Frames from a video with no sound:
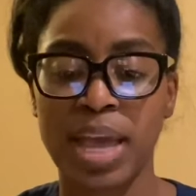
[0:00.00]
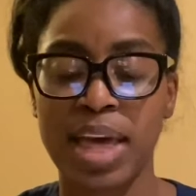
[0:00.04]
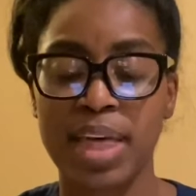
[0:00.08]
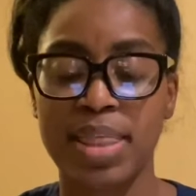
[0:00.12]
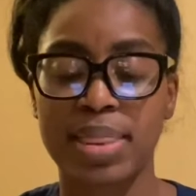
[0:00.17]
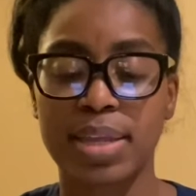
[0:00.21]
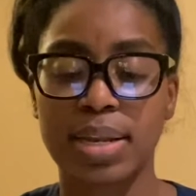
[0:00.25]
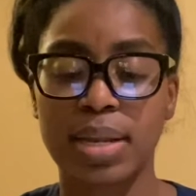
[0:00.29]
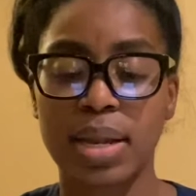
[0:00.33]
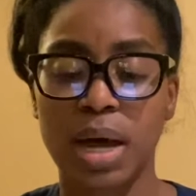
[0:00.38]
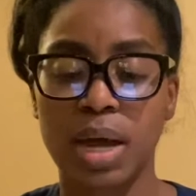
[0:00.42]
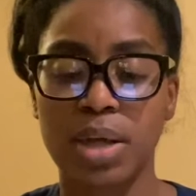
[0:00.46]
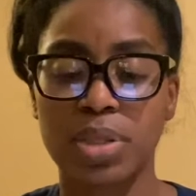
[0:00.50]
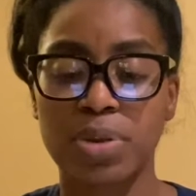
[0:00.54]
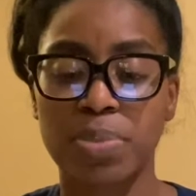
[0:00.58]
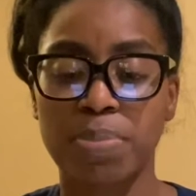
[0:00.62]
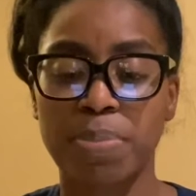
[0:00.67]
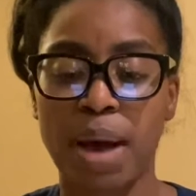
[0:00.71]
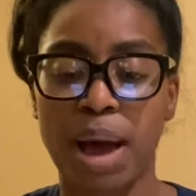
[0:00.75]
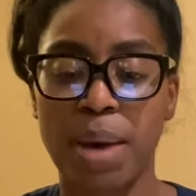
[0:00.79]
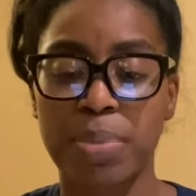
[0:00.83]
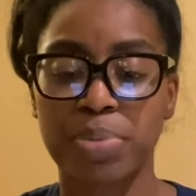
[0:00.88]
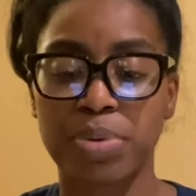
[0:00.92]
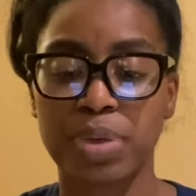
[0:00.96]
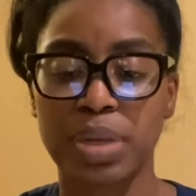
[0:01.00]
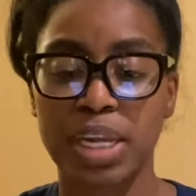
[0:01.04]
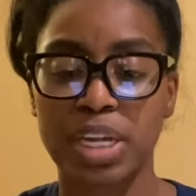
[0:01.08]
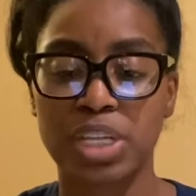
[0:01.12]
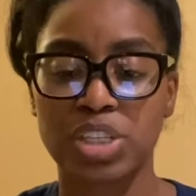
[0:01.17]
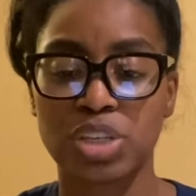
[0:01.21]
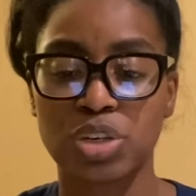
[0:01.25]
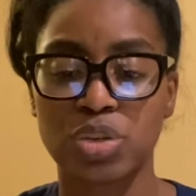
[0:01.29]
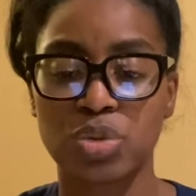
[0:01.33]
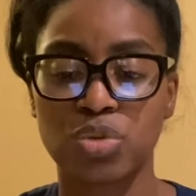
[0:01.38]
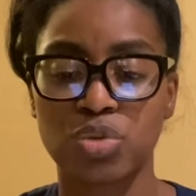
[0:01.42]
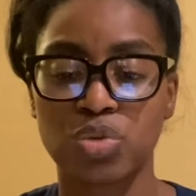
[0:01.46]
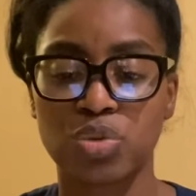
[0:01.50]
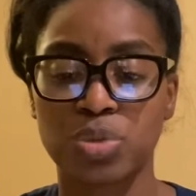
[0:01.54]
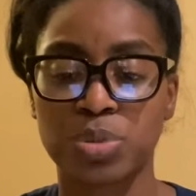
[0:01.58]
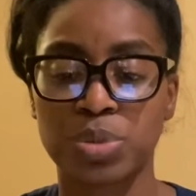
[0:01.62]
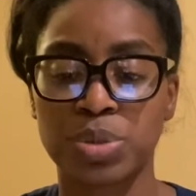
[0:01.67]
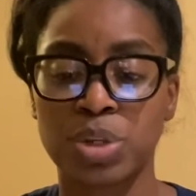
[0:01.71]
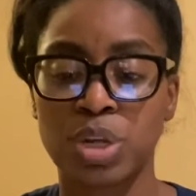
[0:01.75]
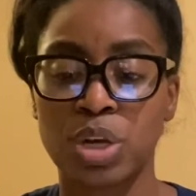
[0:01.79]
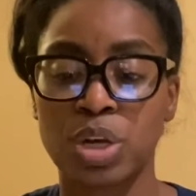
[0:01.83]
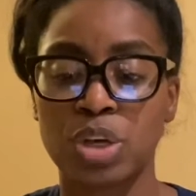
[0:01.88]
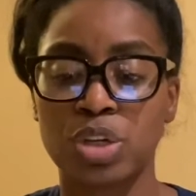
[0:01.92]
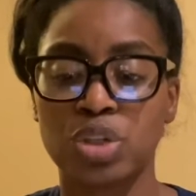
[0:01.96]
than other population
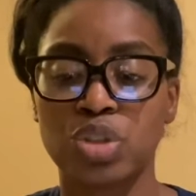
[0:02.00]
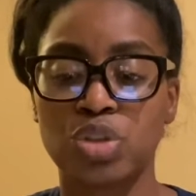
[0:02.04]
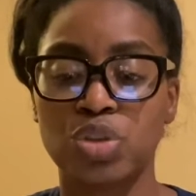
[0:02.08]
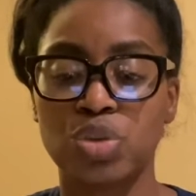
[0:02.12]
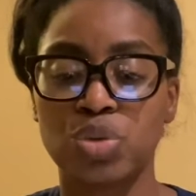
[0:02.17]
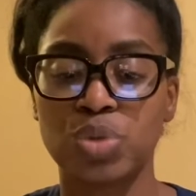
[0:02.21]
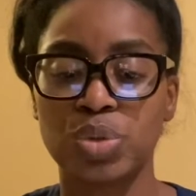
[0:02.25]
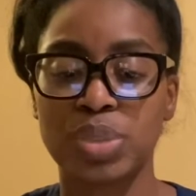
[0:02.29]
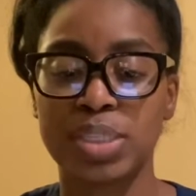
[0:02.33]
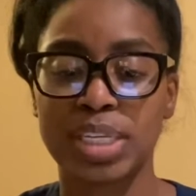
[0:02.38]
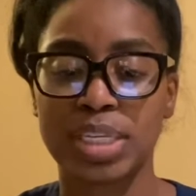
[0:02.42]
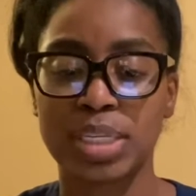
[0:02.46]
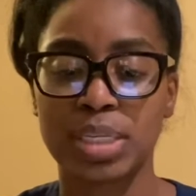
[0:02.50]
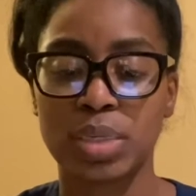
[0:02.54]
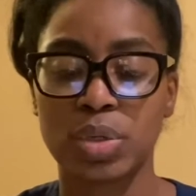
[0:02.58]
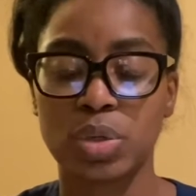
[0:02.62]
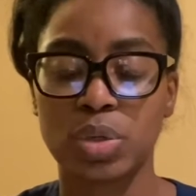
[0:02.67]
groups due to